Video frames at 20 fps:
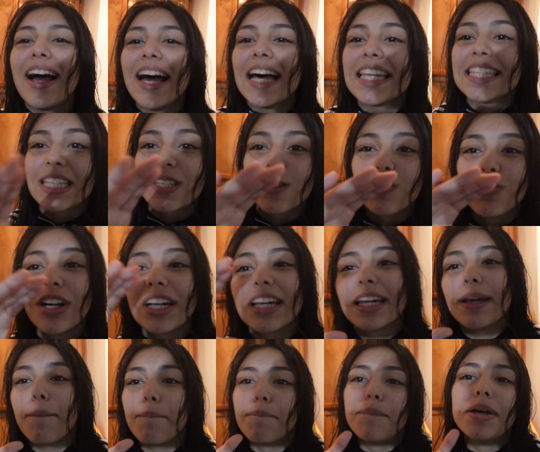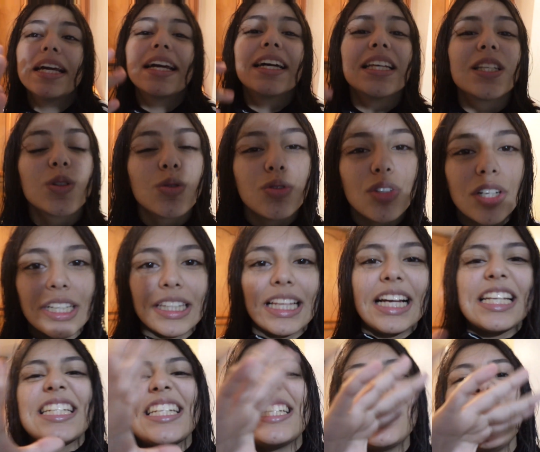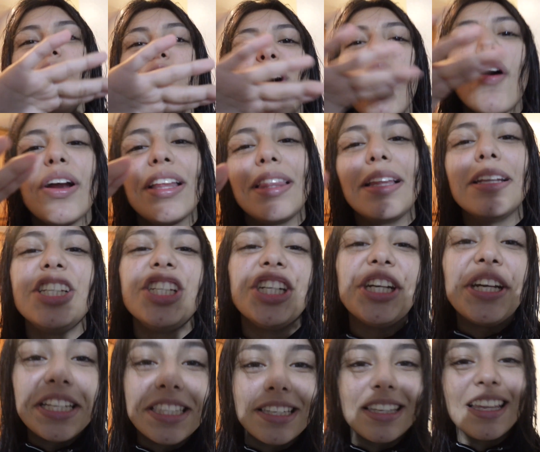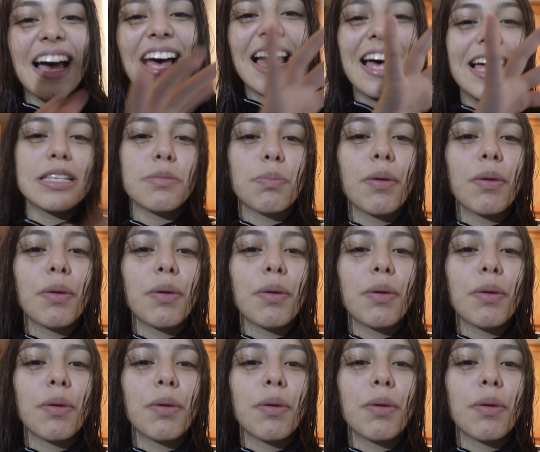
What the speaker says: ass is fucking big as fuck. That shit devoured the jeans or the ass